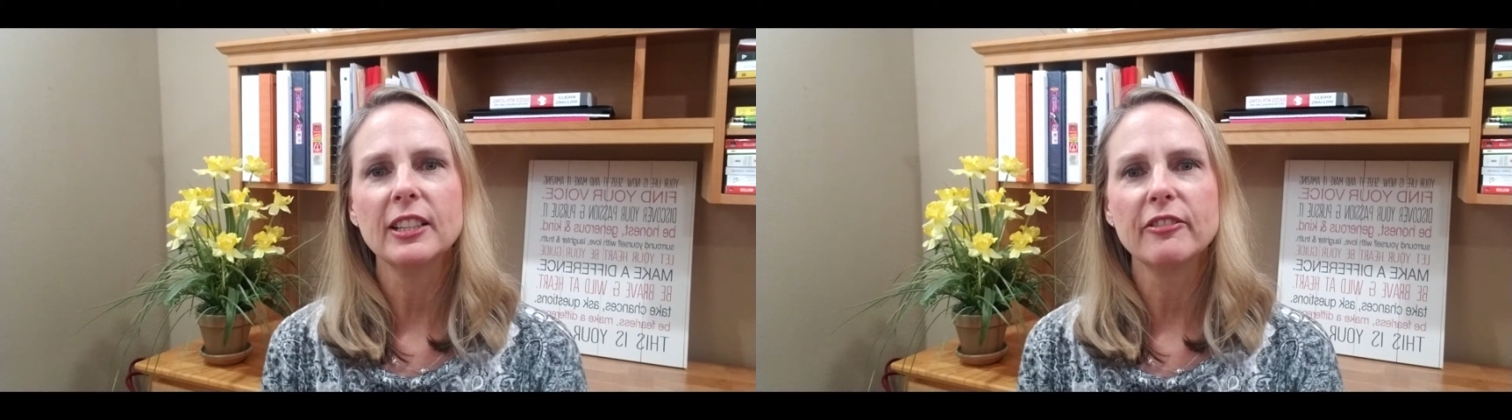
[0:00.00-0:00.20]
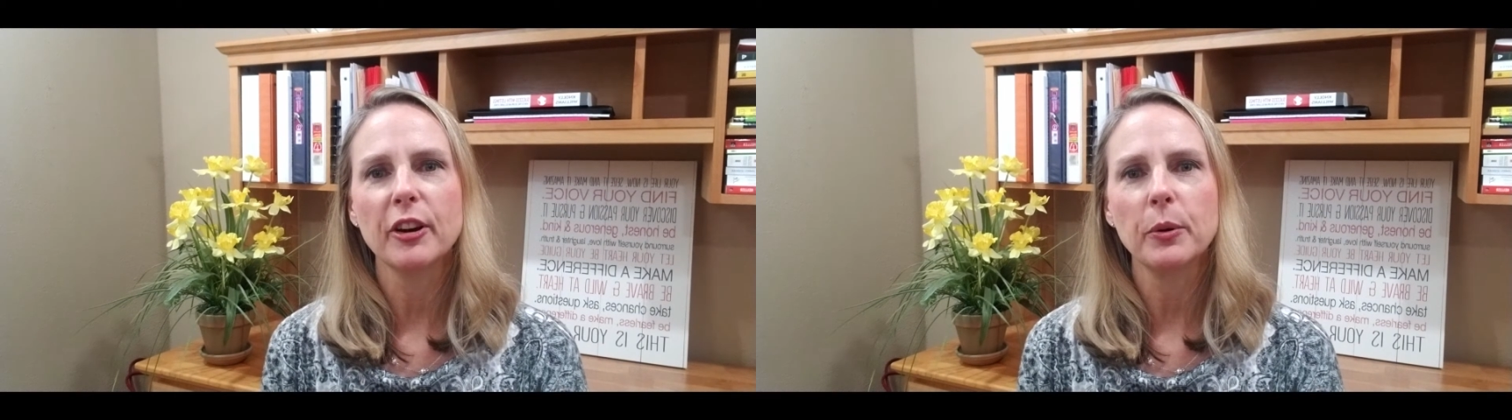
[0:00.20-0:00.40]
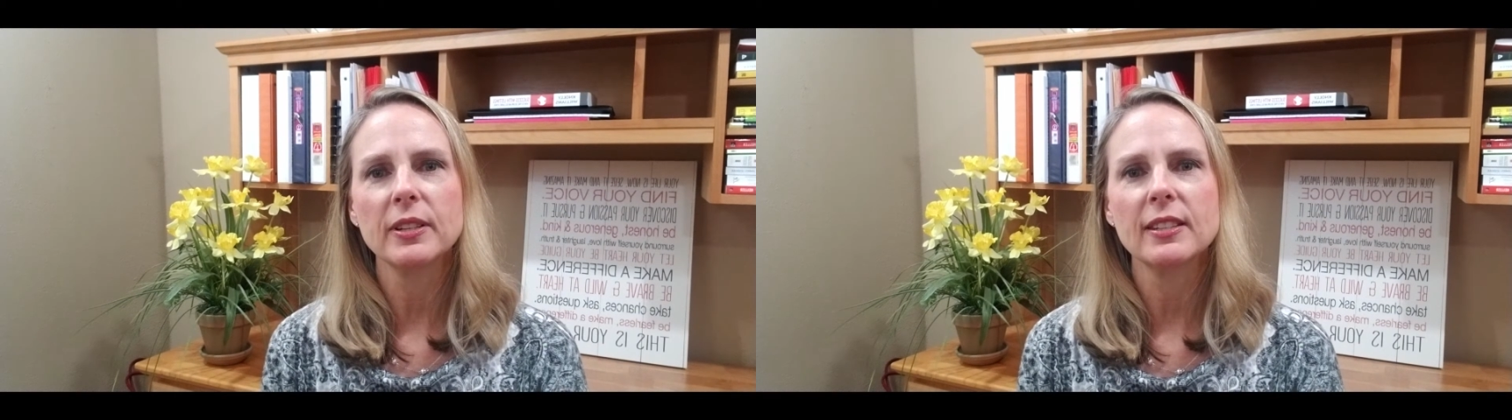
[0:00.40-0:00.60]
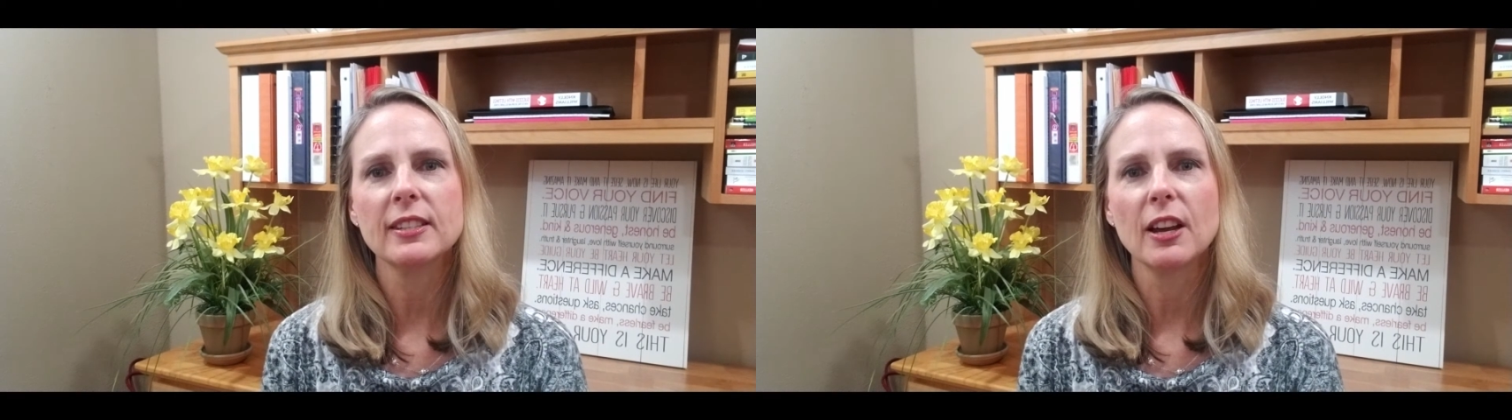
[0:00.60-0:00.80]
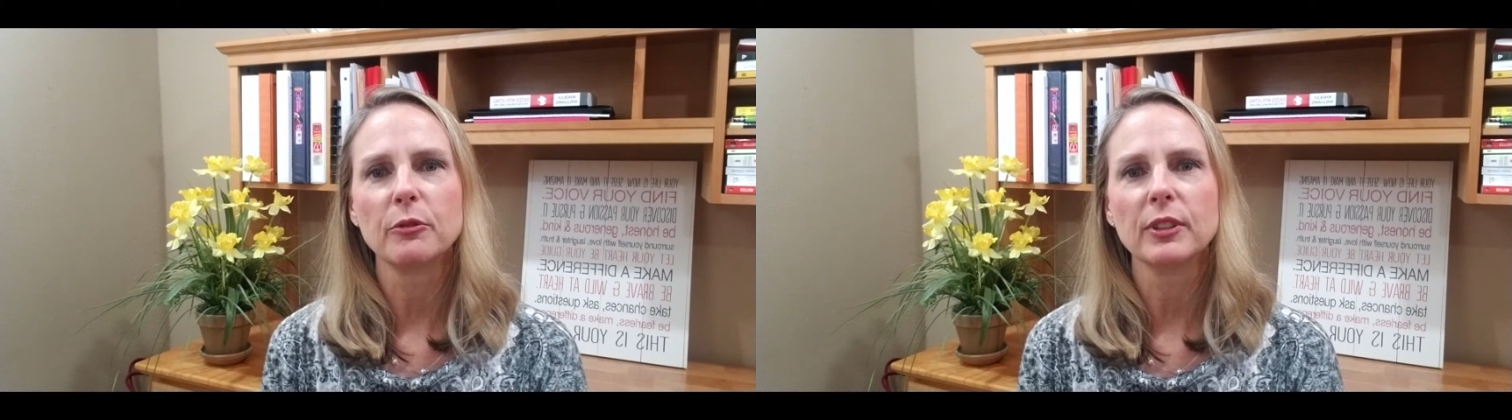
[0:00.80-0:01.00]
focuses
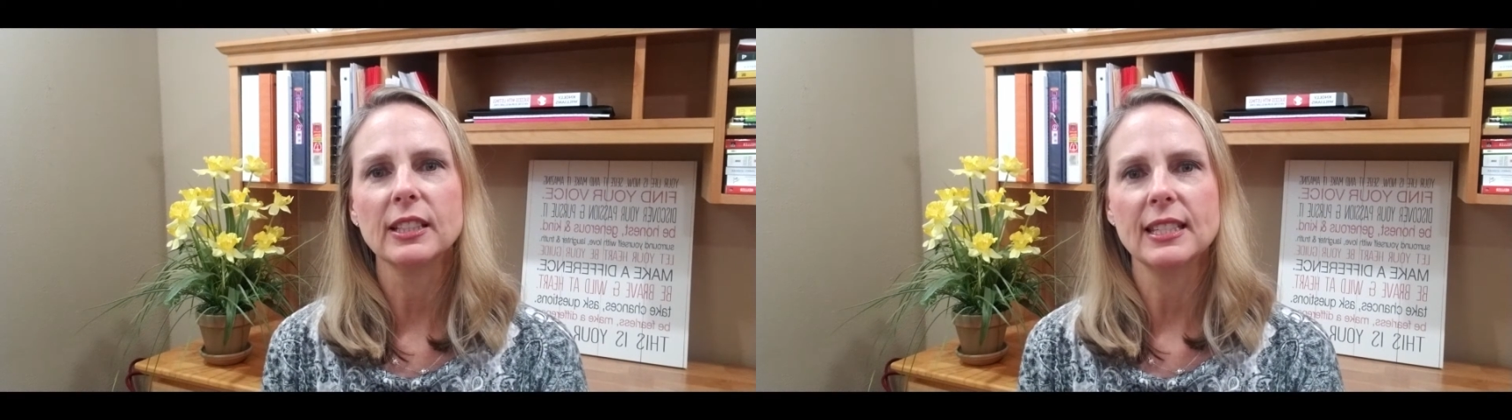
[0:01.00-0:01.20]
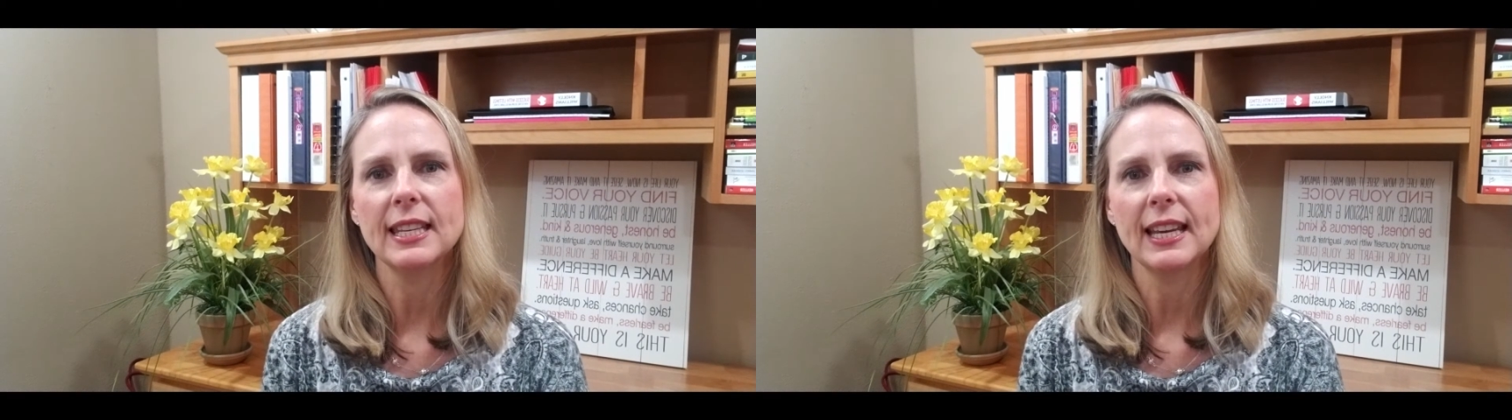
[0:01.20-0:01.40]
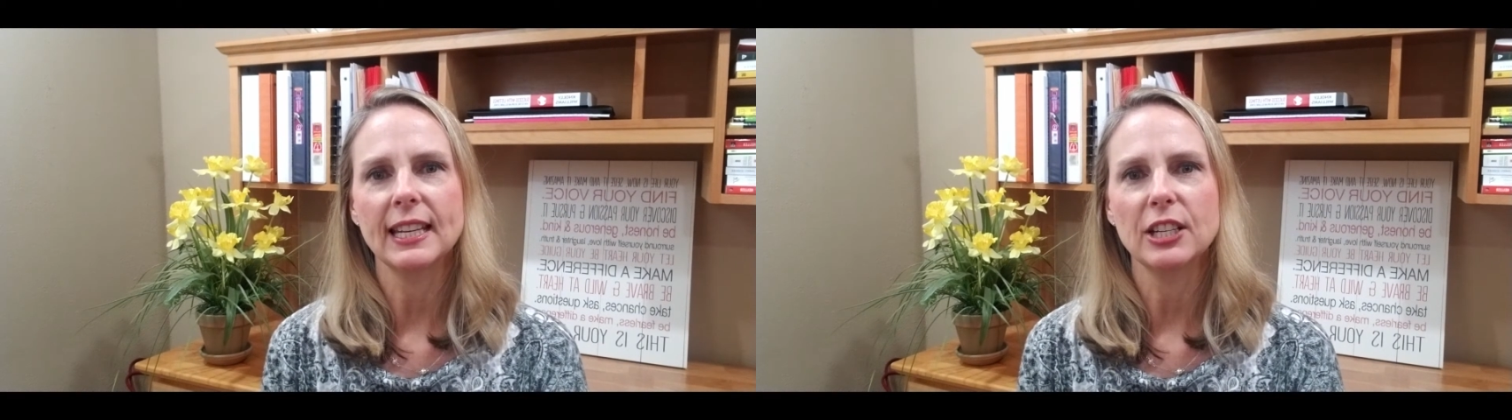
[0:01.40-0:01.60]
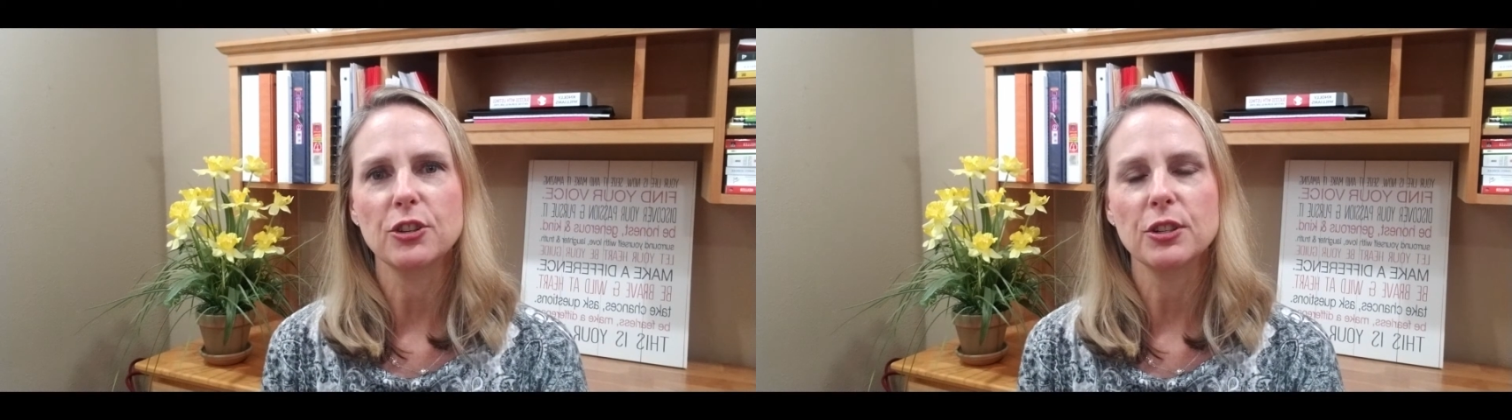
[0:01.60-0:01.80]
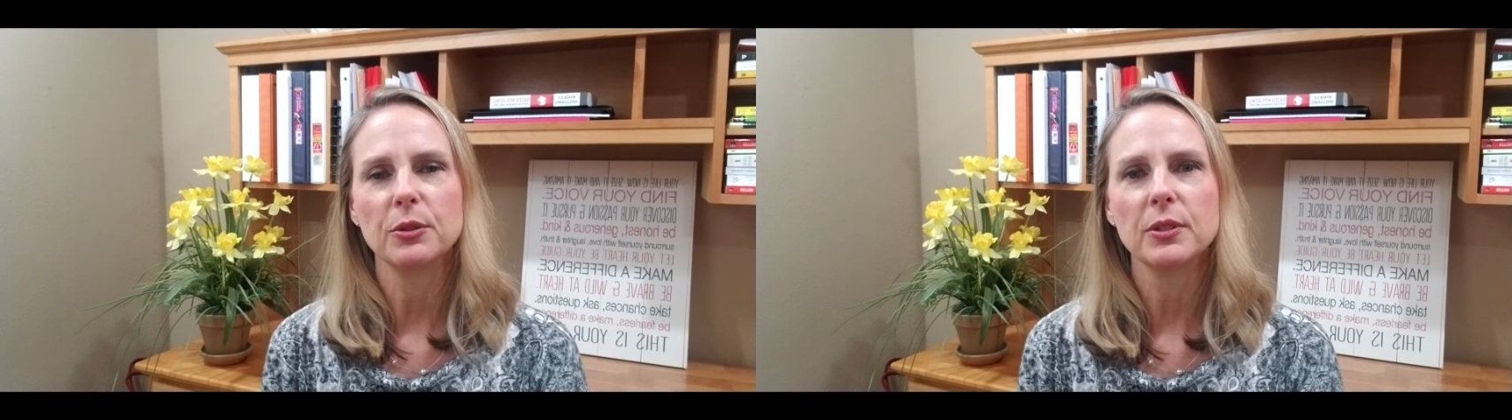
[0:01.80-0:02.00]
on real estate
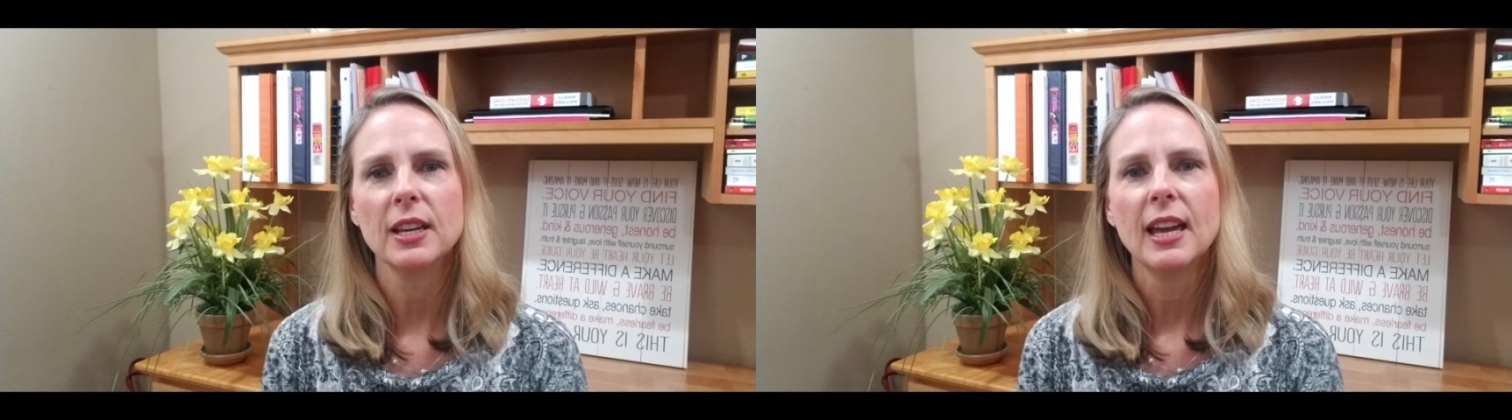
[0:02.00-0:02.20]
issues,